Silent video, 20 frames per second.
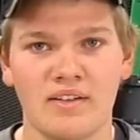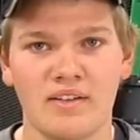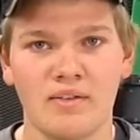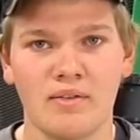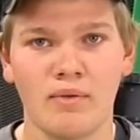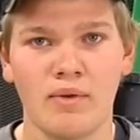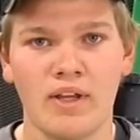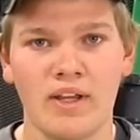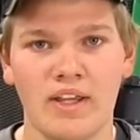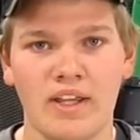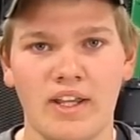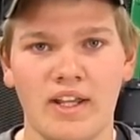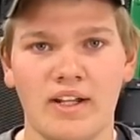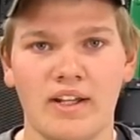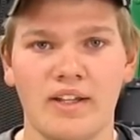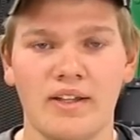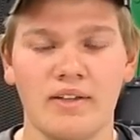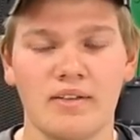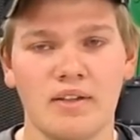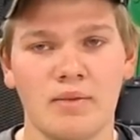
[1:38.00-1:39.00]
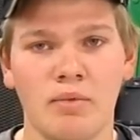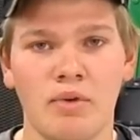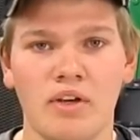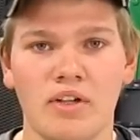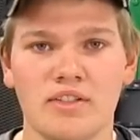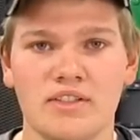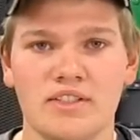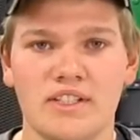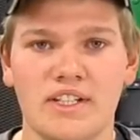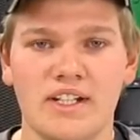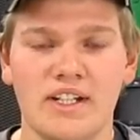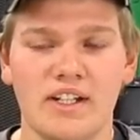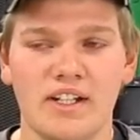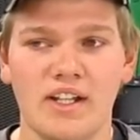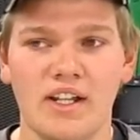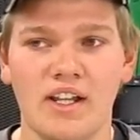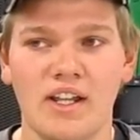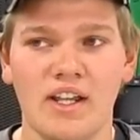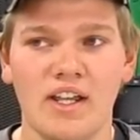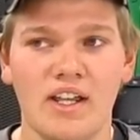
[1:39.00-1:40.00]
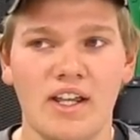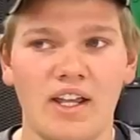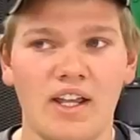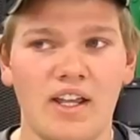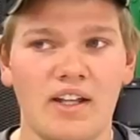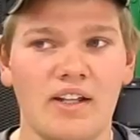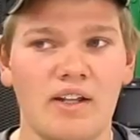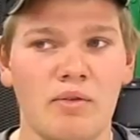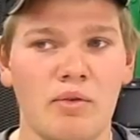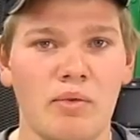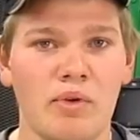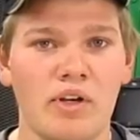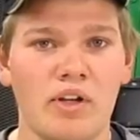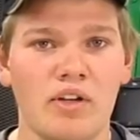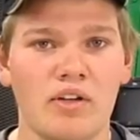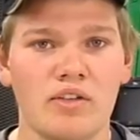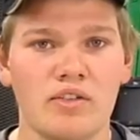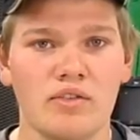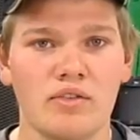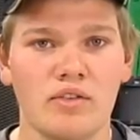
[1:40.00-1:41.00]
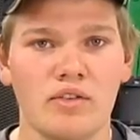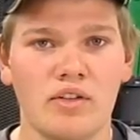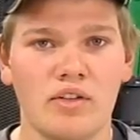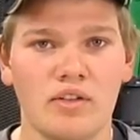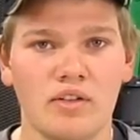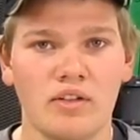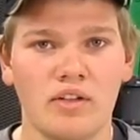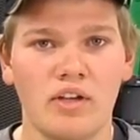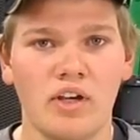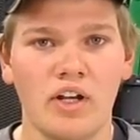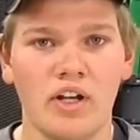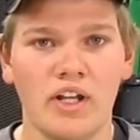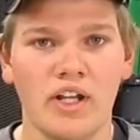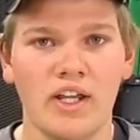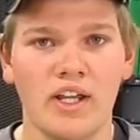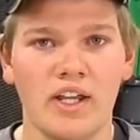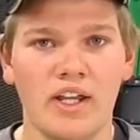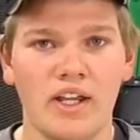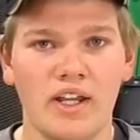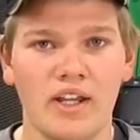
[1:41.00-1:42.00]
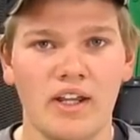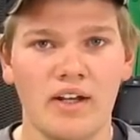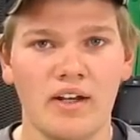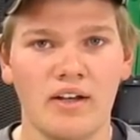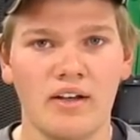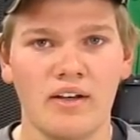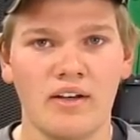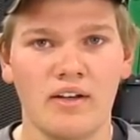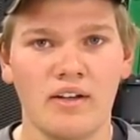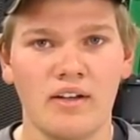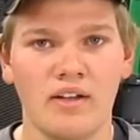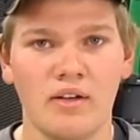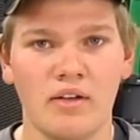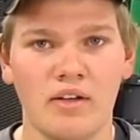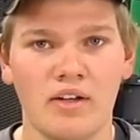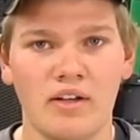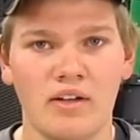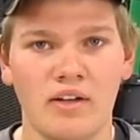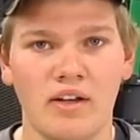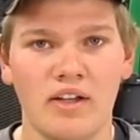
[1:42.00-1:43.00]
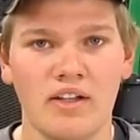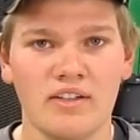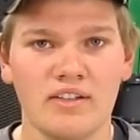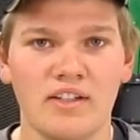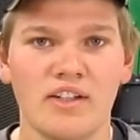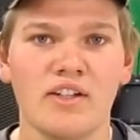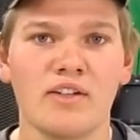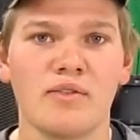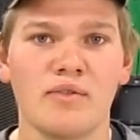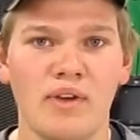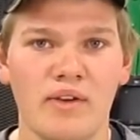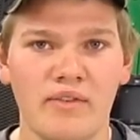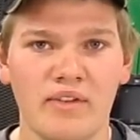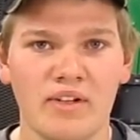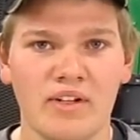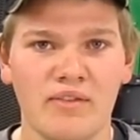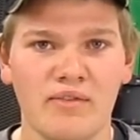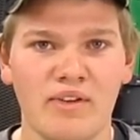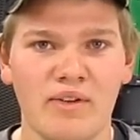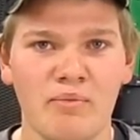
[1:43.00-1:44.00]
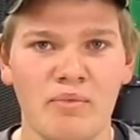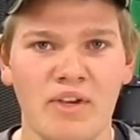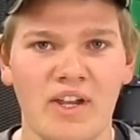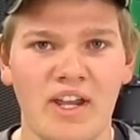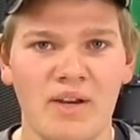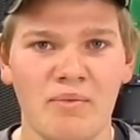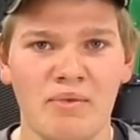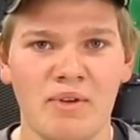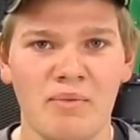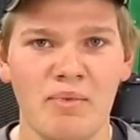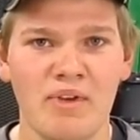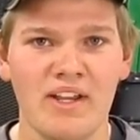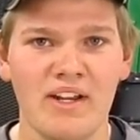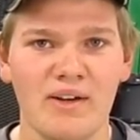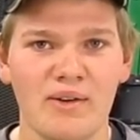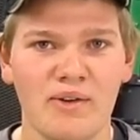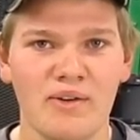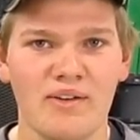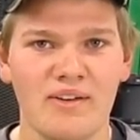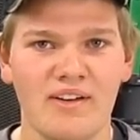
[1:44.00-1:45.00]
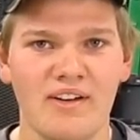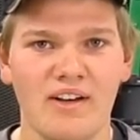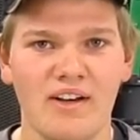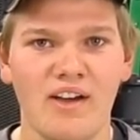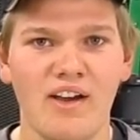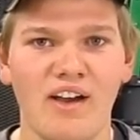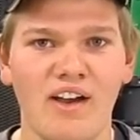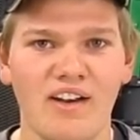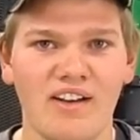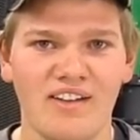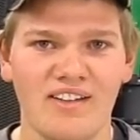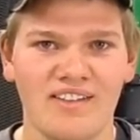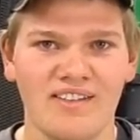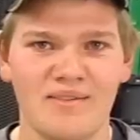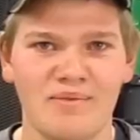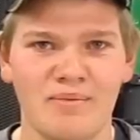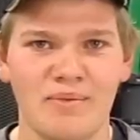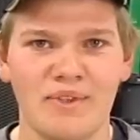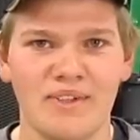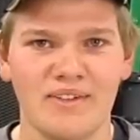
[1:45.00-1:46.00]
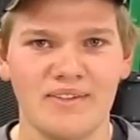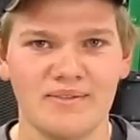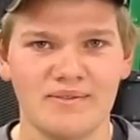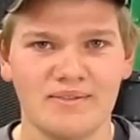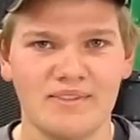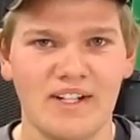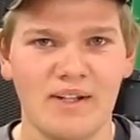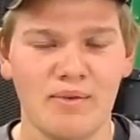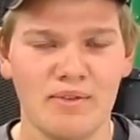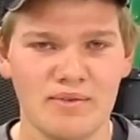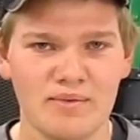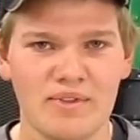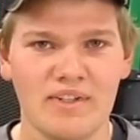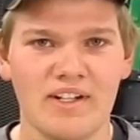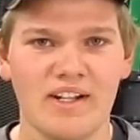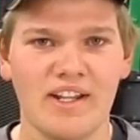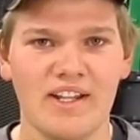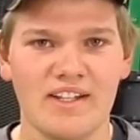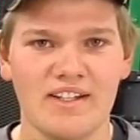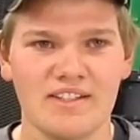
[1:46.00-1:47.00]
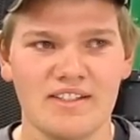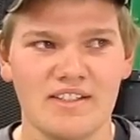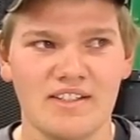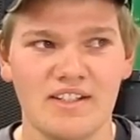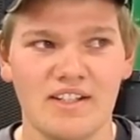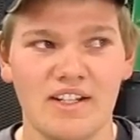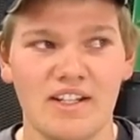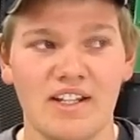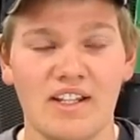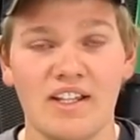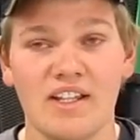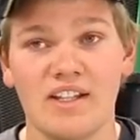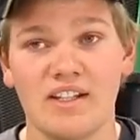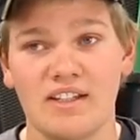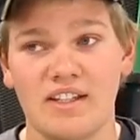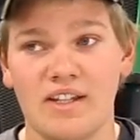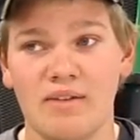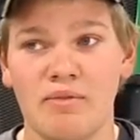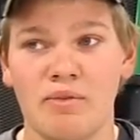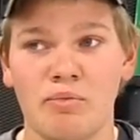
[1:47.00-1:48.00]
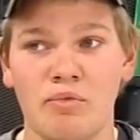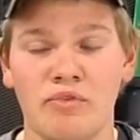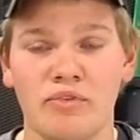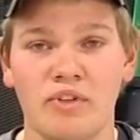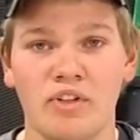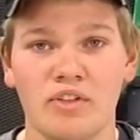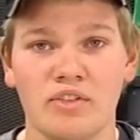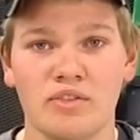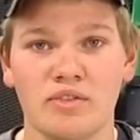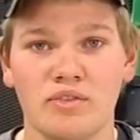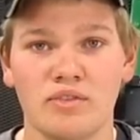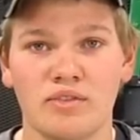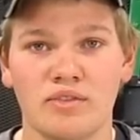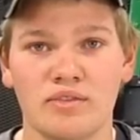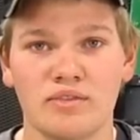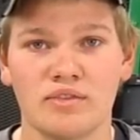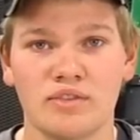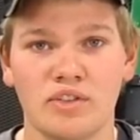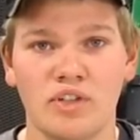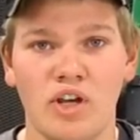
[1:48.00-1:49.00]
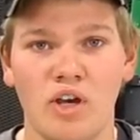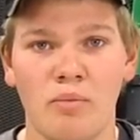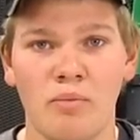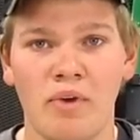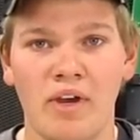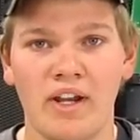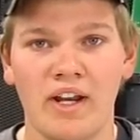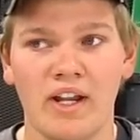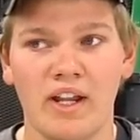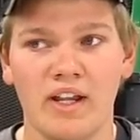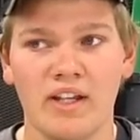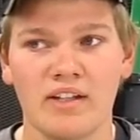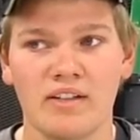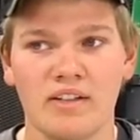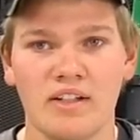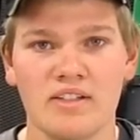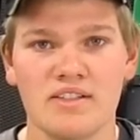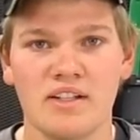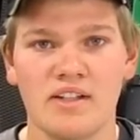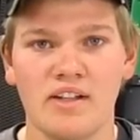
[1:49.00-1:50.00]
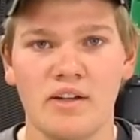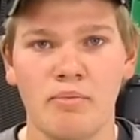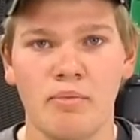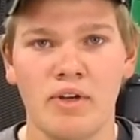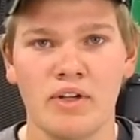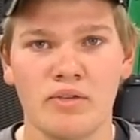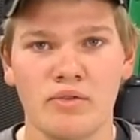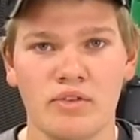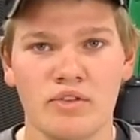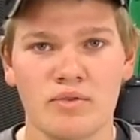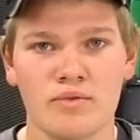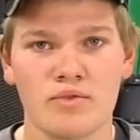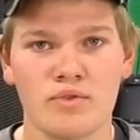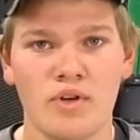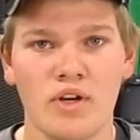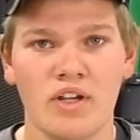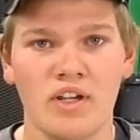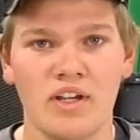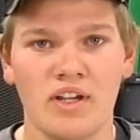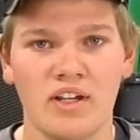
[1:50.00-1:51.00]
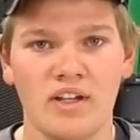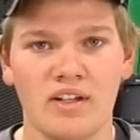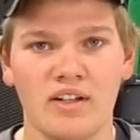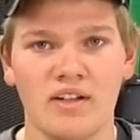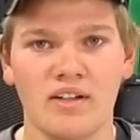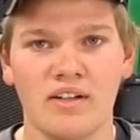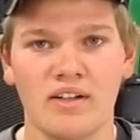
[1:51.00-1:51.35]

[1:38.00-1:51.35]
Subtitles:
while Kelly, the boss, seeded. Then we went on to cutting hay, and then I started driving the thing behind with a baler a lot, but that was really nice. Then we moved on to combining. I started out by doing some trucking, and